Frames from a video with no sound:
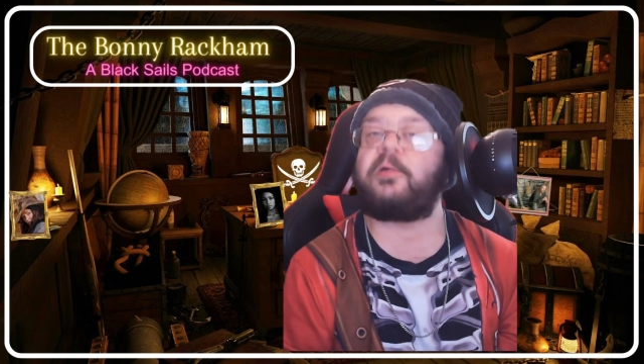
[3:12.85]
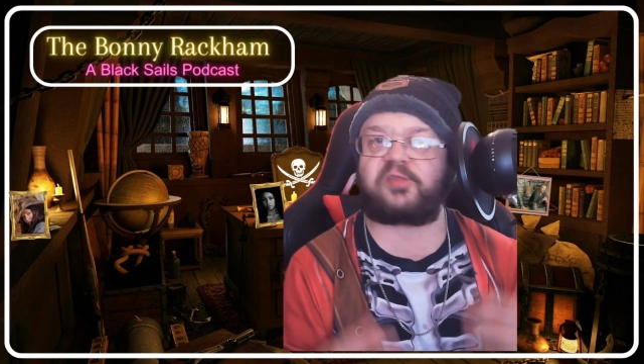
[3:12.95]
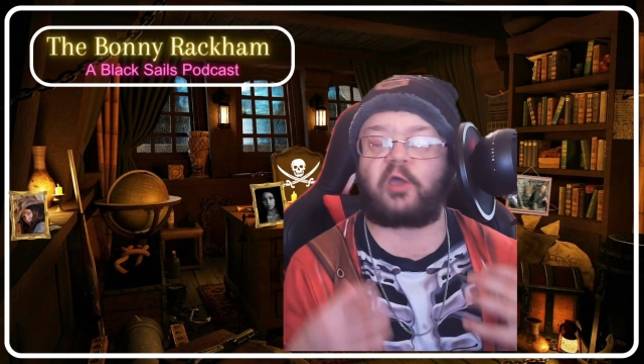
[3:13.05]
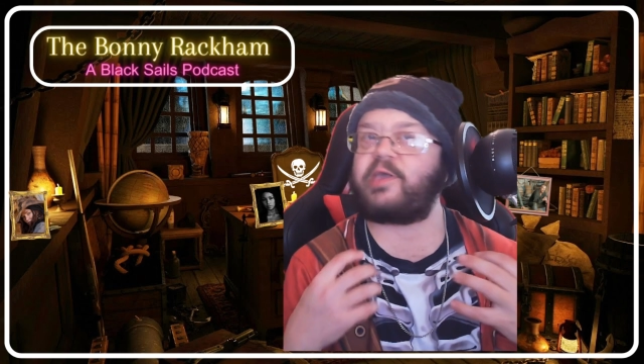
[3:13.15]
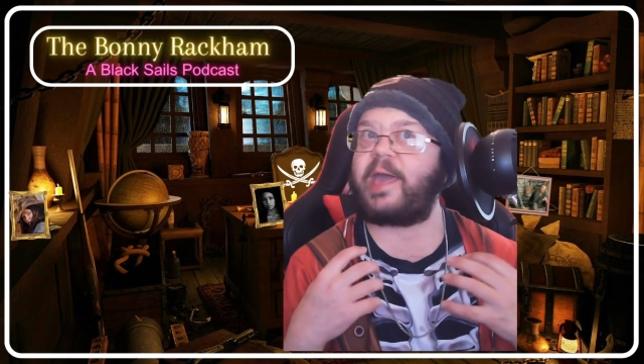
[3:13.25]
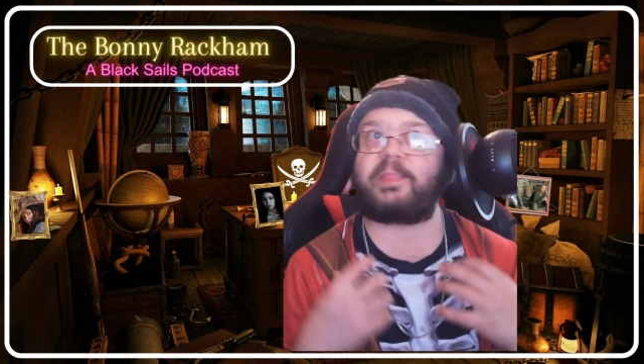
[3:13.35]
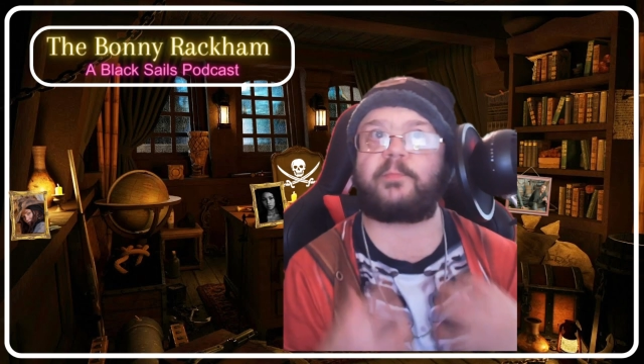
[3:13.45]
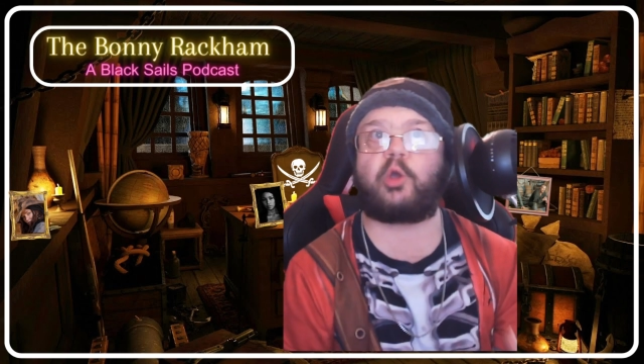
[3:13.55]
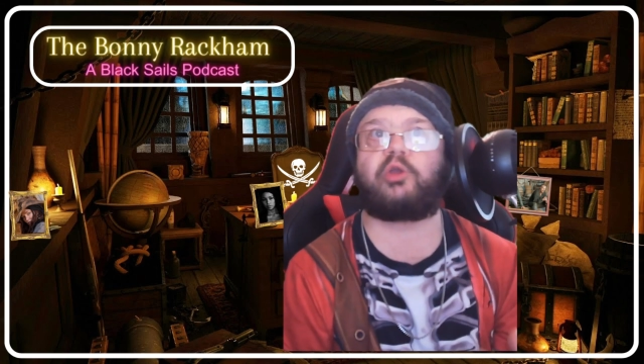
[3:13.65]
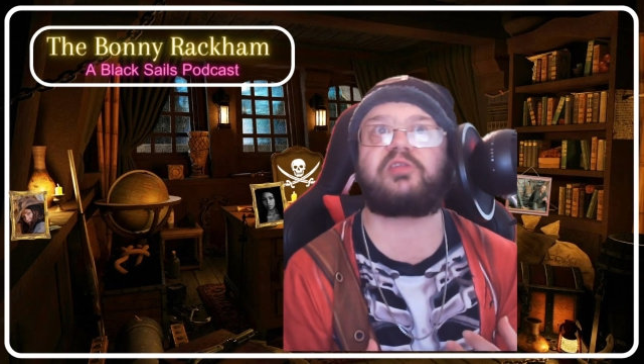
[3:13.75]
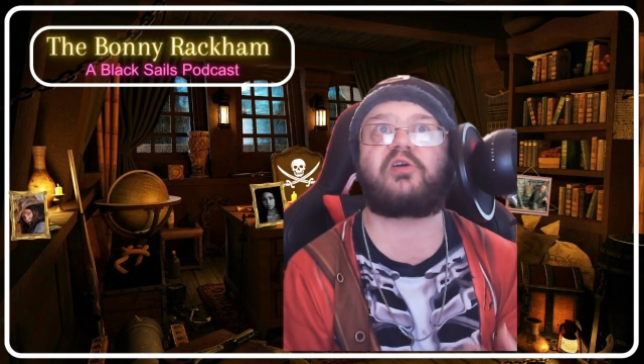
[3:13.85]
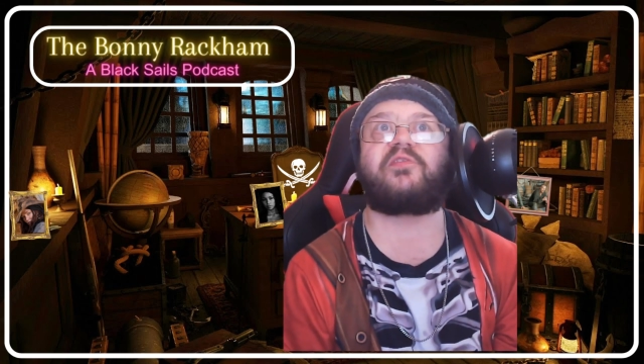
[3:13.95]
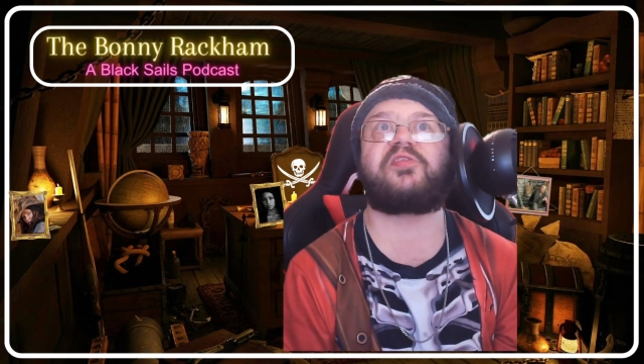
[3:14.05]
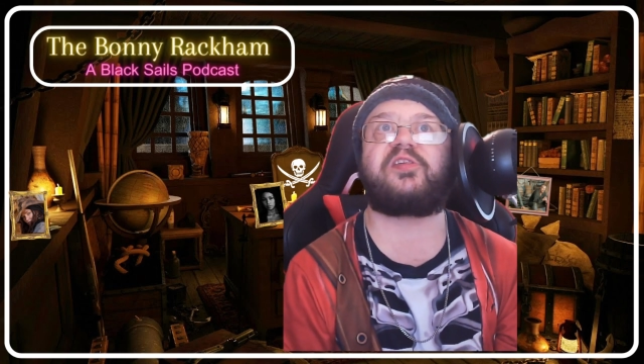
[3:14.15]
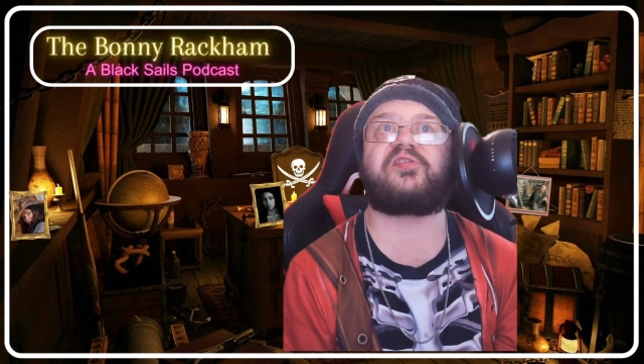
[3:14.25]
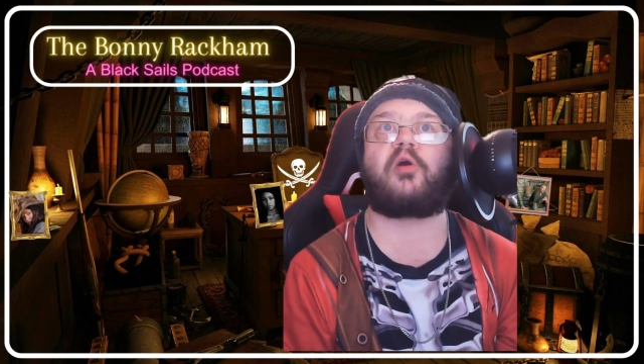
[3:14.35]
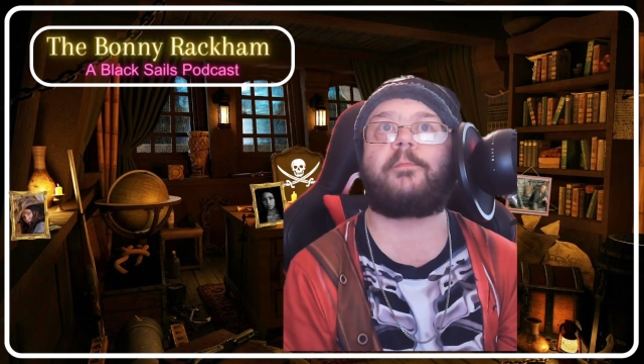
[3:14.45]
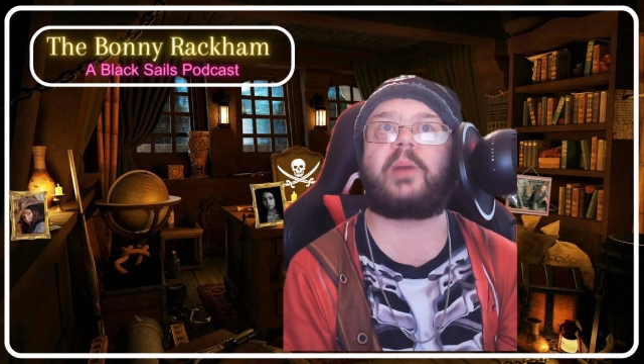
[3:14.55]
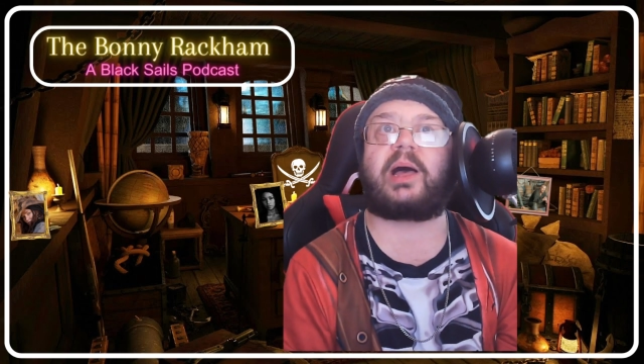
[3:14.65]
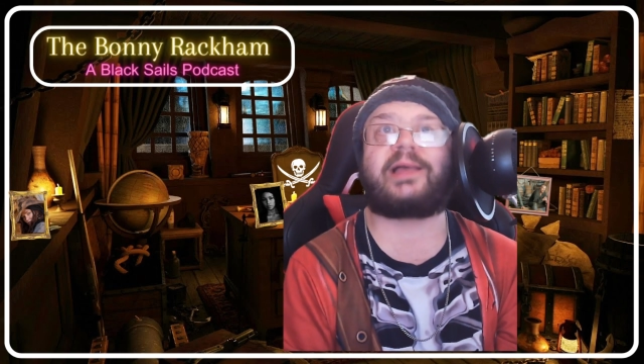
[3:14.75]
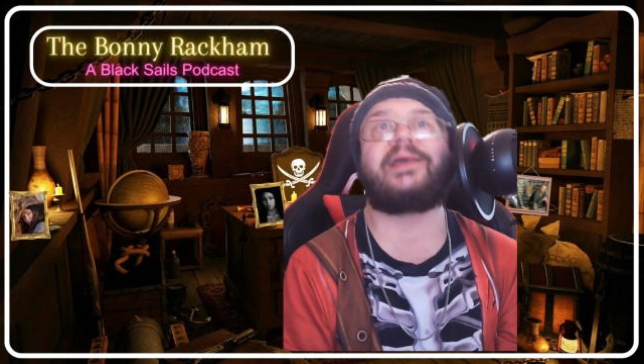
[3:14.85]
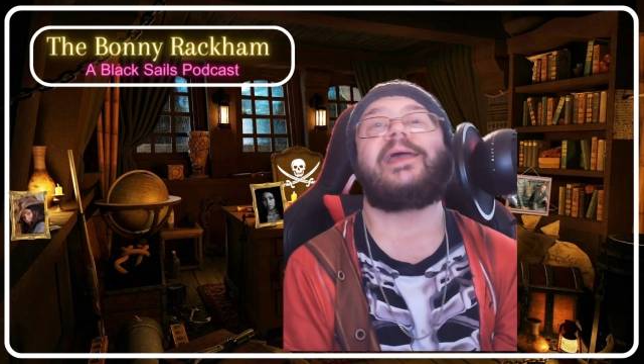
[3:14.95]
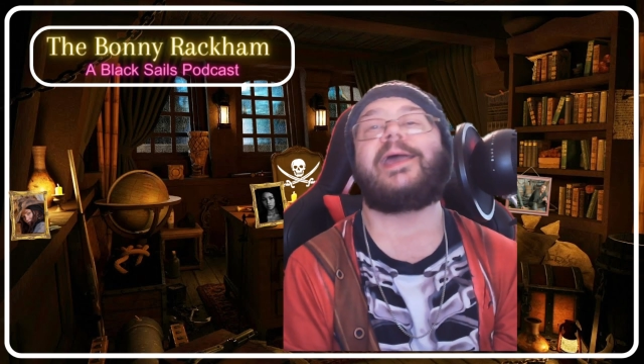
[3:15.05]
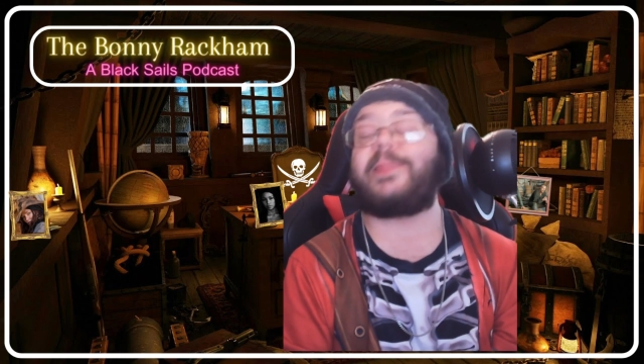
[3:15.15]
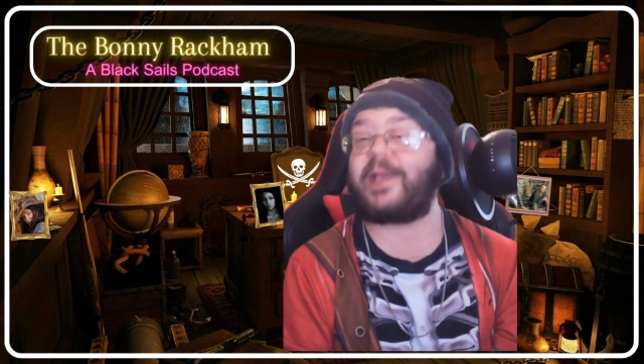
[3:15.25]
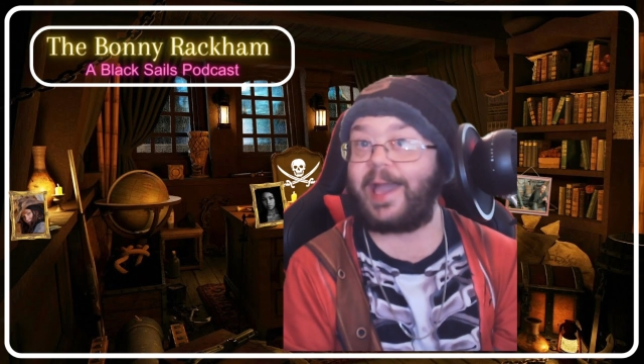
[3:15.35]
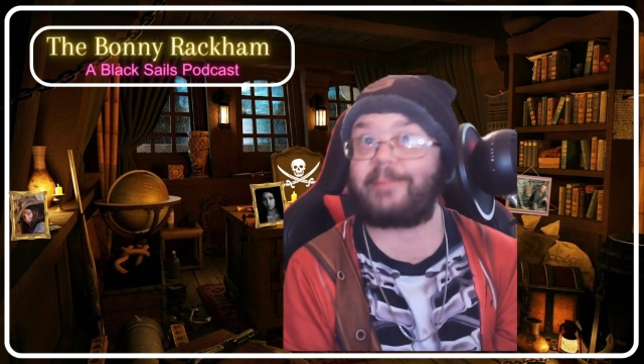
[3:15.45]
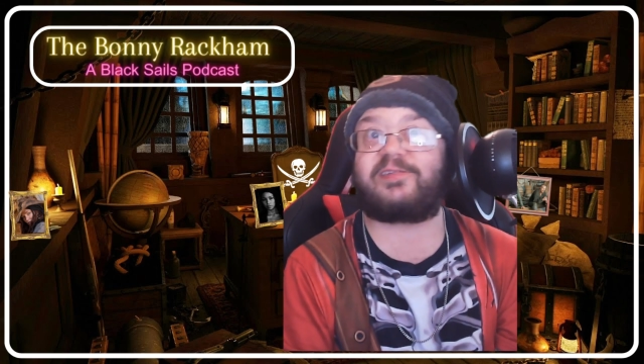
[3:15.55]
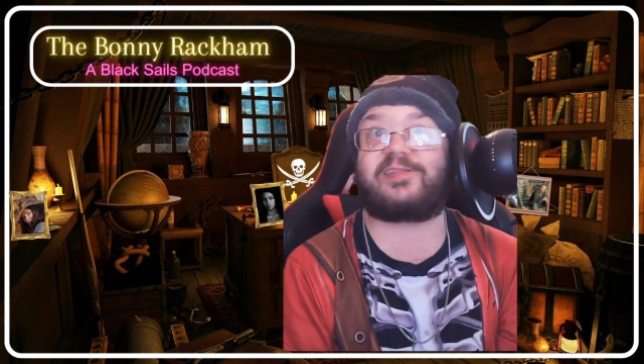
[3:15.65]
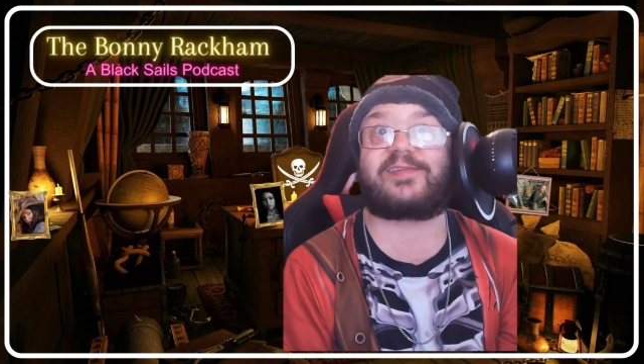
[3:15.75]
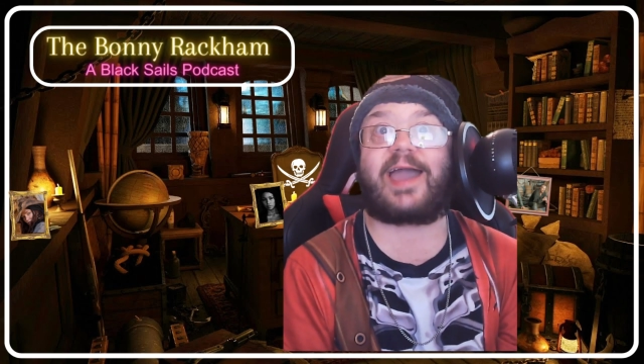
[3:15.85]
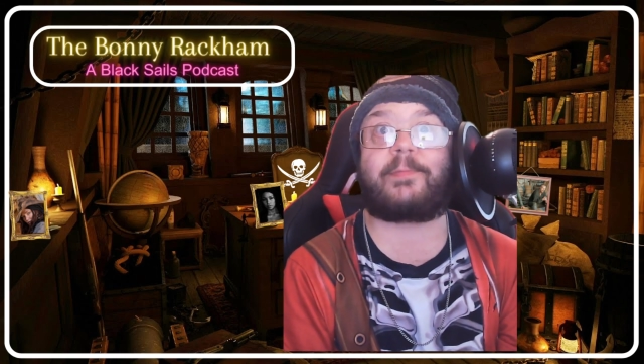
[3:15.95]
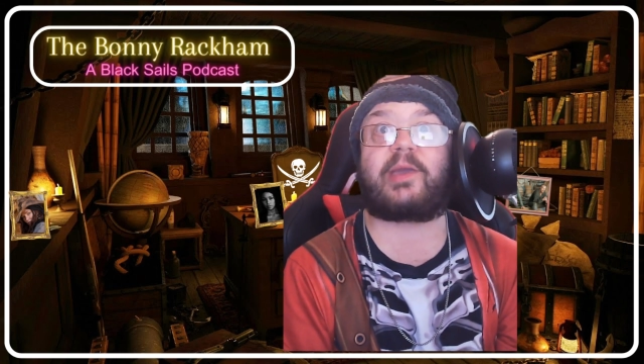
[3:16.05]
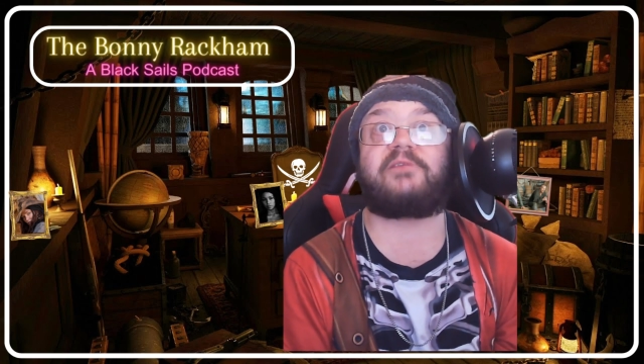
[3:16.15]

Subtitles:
So yeah, the mood is obviously somber. In the captain's cabin,